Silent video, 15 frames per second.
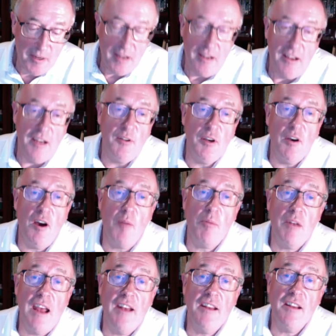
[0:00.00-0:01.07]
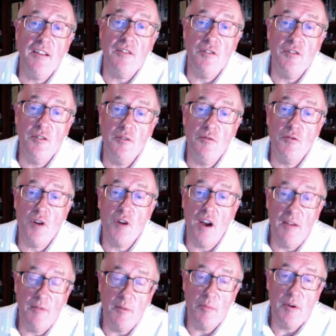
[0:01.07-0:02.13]
if you are planning to try
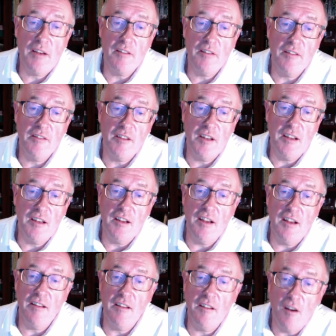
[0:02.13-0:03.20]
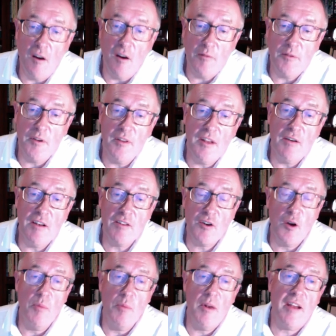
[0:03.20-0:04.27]
for pregnancy, often there is
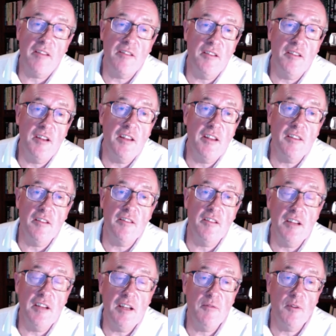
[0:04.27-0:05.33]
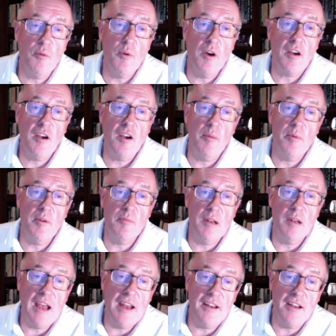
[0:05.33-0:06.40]
complexity, there's a need for workup and
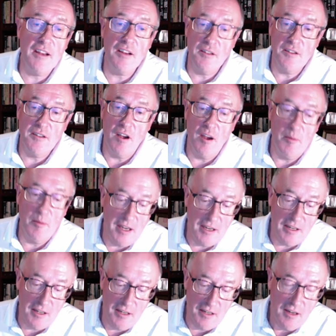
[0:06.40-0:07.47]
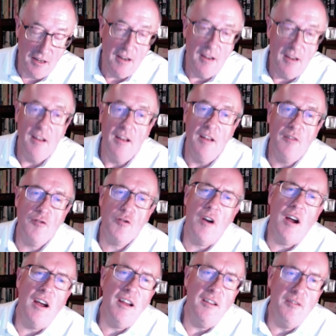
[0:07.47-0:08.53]
planning and time taking.
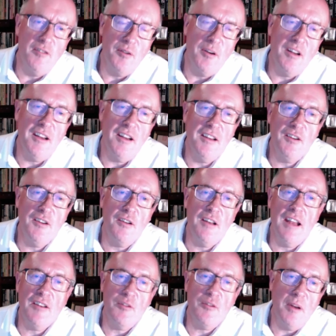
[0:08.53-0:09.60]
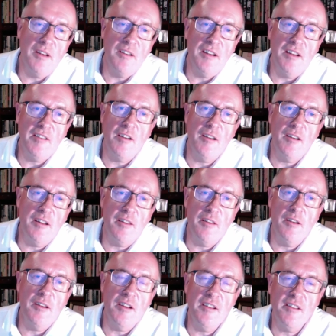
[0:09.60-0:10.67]
Try and do it in your late 20s, early
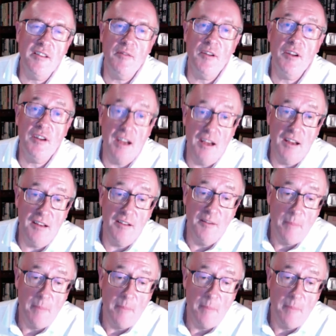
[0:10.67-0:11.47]
30s if you can.